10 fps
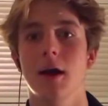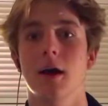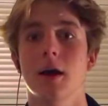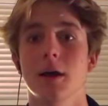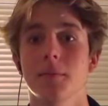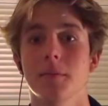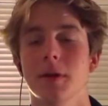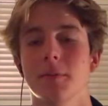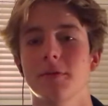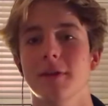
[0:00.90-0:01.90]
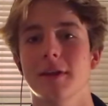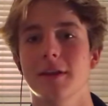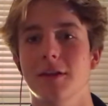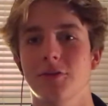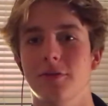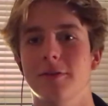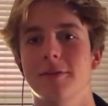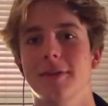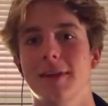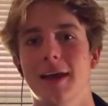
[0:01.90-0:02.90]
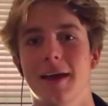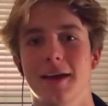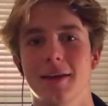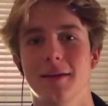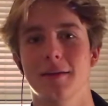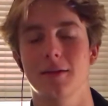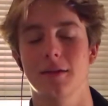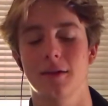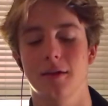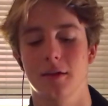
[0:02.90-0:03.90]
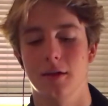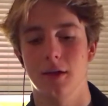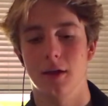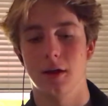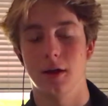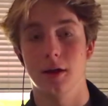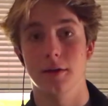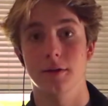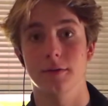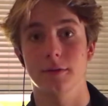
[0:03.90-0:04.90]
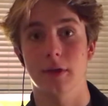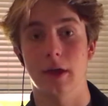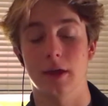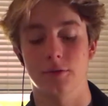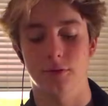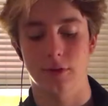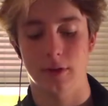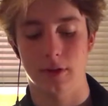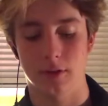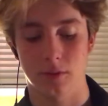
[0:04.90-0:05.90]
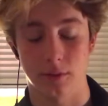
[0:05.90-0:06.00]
Hi, my name is Aiden Andreessen, and in this entry, or in